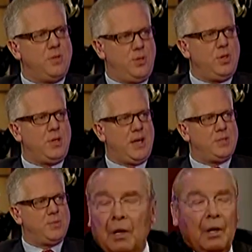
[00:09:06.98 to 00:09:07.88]
I think
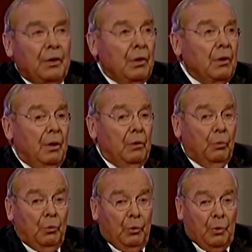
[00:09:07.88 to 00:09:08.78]

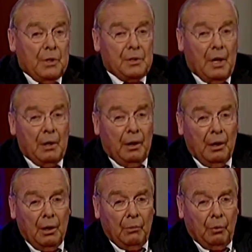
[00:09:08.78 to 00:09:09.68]
the reason I
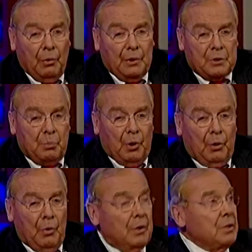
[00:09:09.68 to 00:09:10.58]
wrote this book,
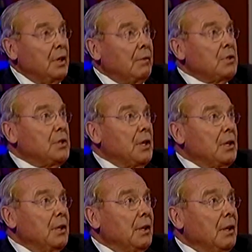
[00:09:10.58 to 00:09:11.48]
Winners Never Cheat,
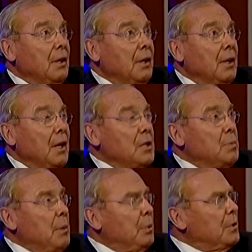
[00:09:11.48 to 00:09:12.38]
is people